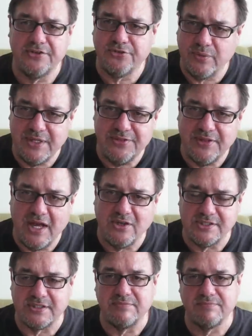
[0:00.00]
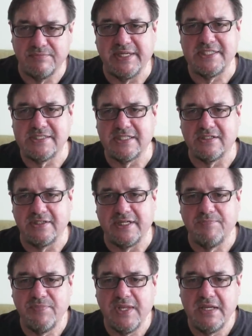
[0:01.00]
to get 3,000,
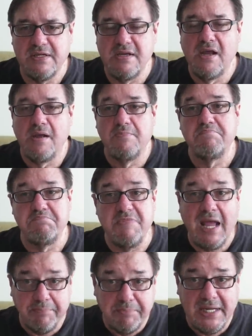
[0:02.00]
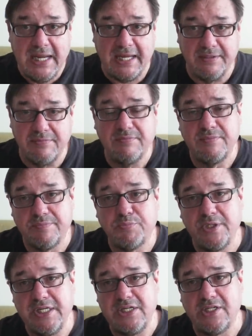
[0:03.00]
basically. Not bad.
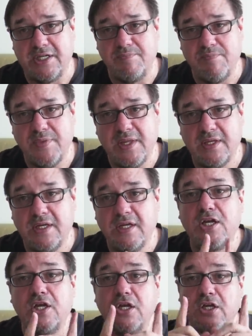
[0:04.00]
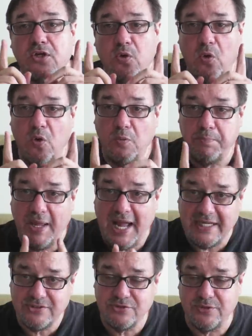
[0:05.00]
Pretty good.
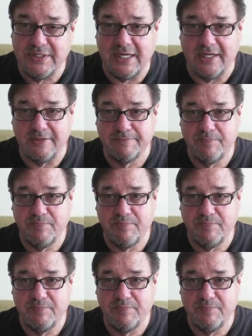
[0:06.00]
Colpatria